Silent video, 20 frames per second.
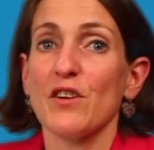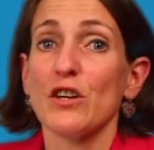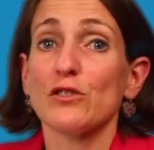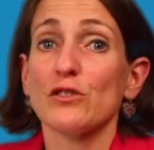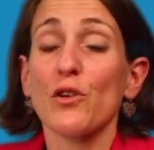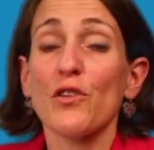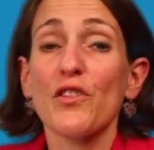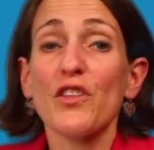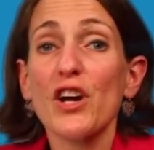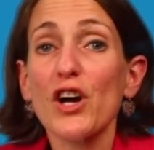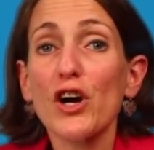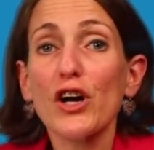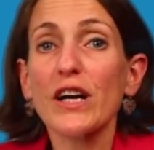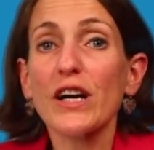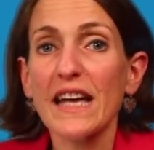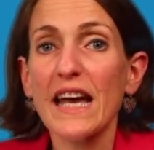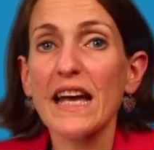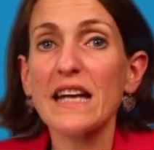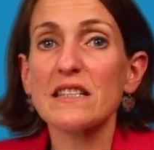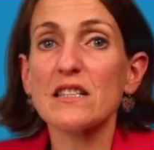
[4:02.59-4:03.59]
So there are
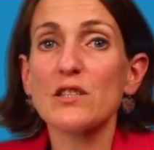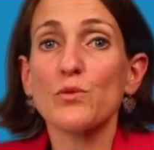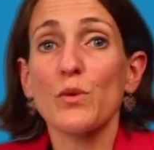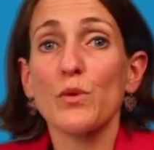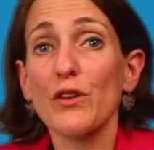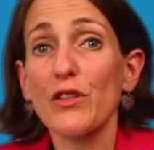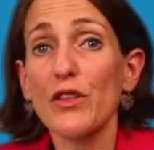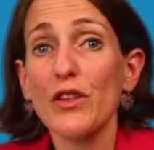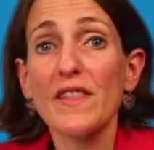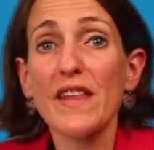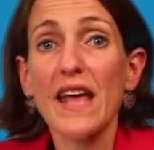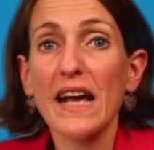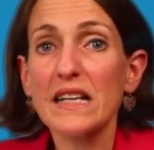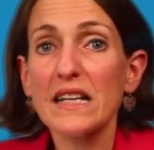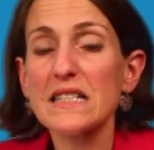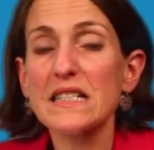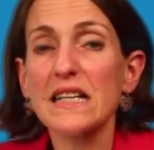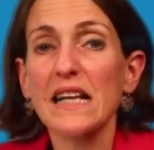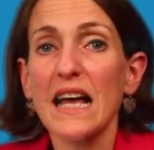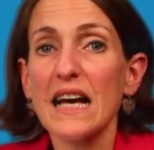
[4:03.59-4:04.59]
cases where the
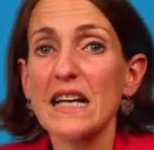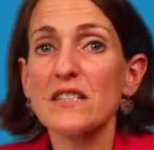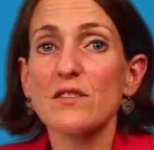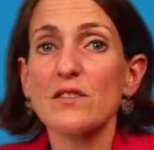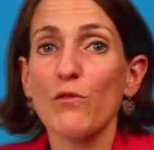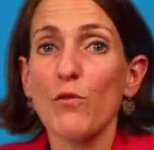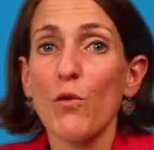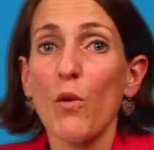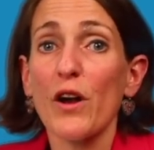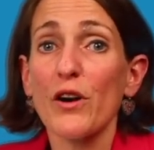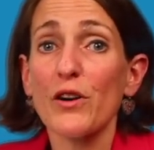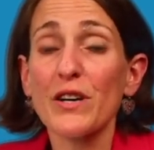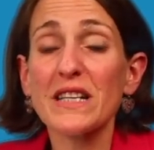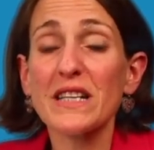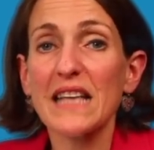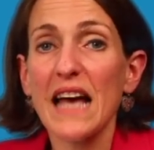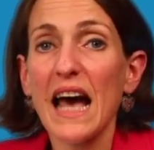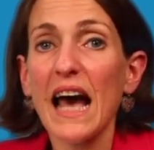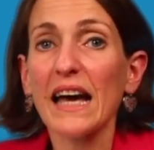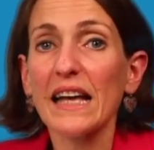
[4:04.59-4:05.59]
next glass of water
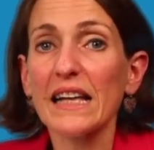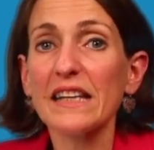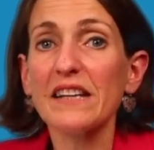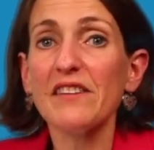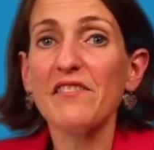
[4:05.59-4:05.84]
is highly